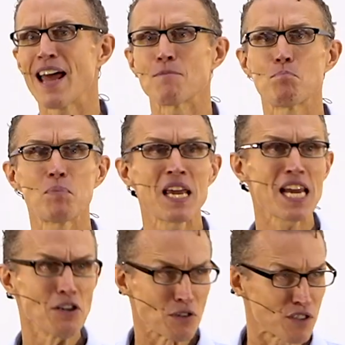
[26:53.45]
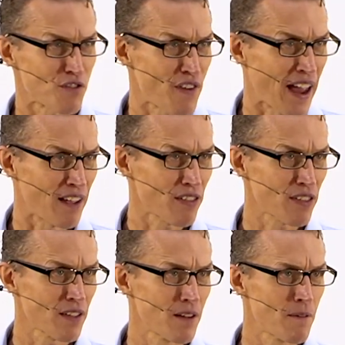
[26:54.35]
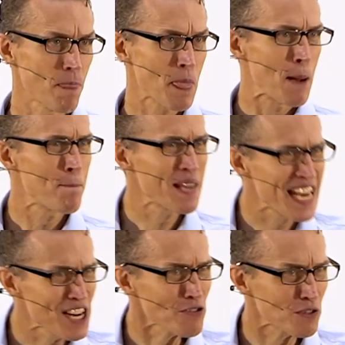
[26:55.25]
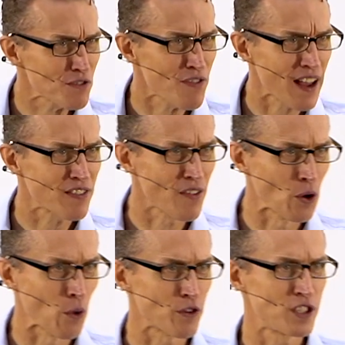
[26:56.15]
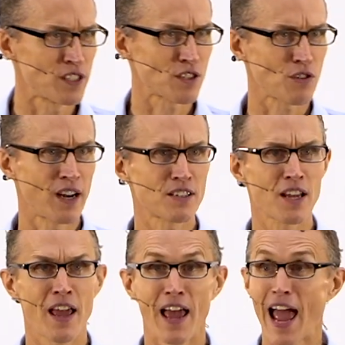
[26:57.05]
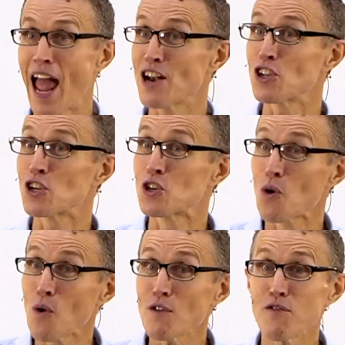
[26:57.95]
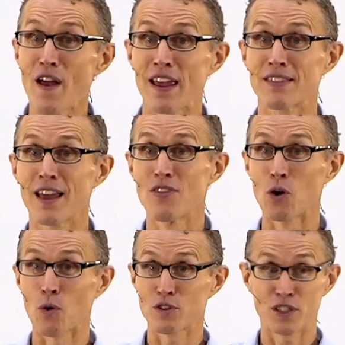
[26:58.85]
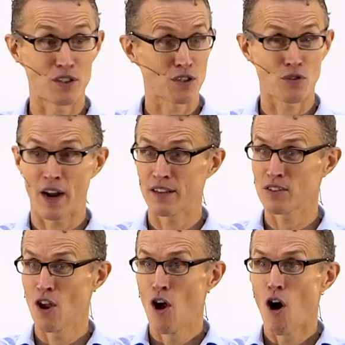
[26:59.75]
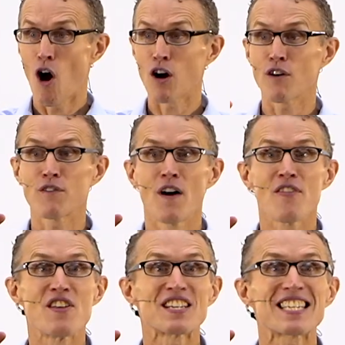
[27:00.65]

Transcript: And Peter's faith, Peter's faith in the Lord Jesus Christ, and your faith in the Lord Jesus Christ are of the